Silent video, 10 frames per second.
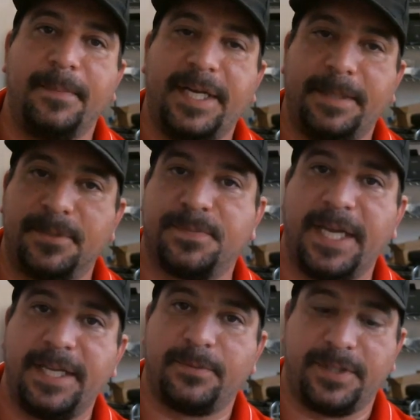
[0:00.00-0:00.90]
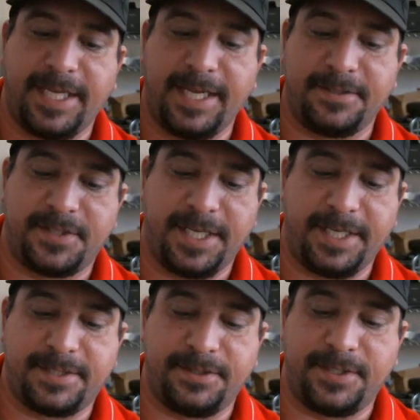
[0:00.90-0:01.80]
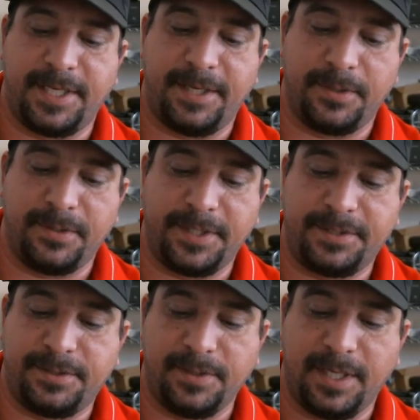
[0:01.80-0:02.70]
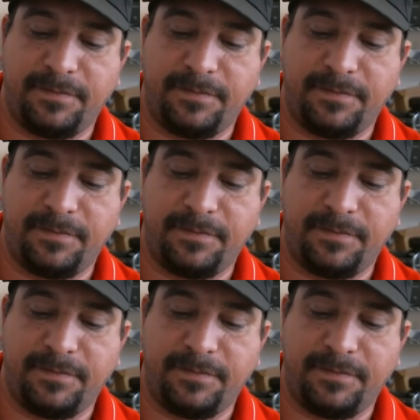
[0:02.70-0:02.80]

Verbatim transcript: my name is Mike with KansasTechs, and today we're going to